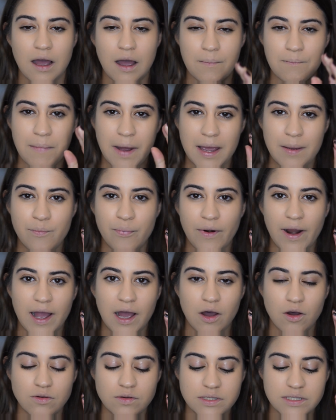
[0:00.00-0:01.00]
my
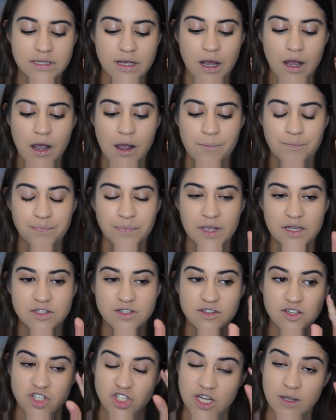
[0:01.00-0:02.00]
brows
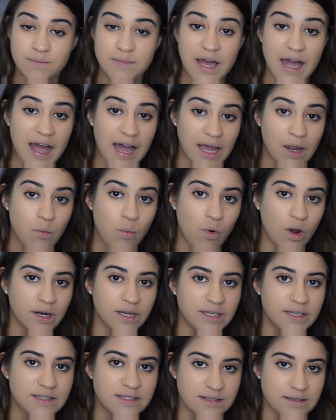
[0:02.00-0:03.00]
to the shape that I wanted,